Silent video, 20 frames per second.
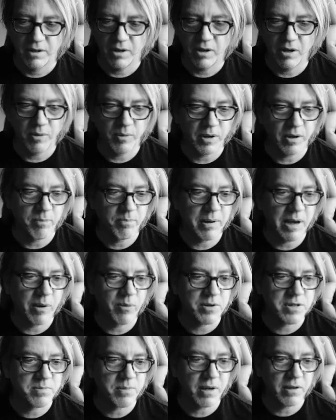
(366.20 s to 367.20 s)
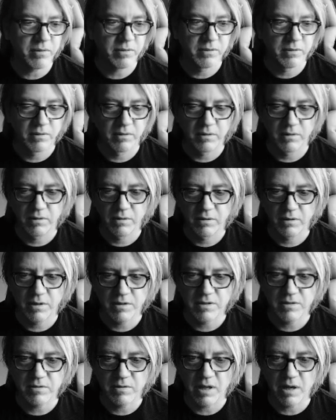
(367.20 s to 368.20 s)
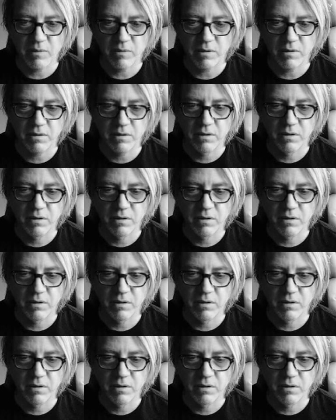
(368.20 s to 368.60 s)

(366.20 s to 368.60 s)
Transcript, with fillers: Oh, here we go, power spell. Let's do that one.